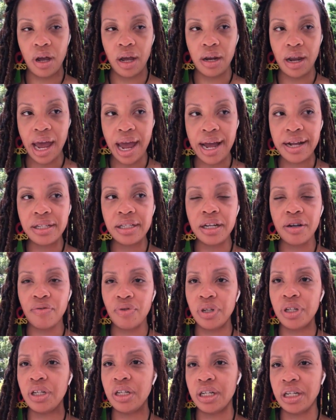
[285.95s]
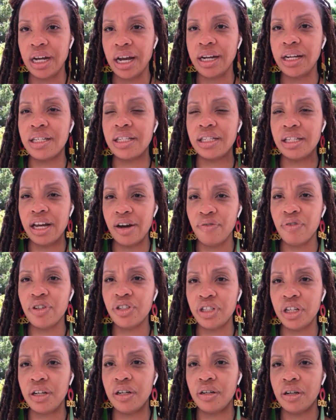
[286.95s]
had to get really good at is
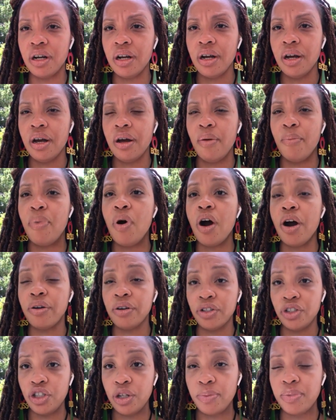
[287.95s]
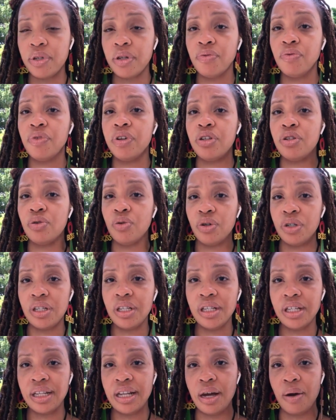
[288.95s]
leveraging partnerships and
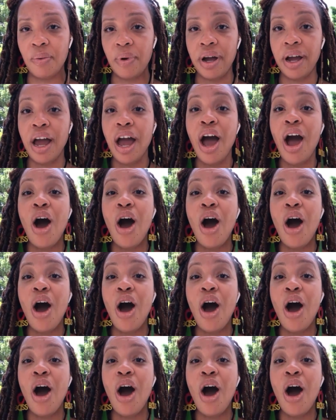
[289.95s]
resources in that way.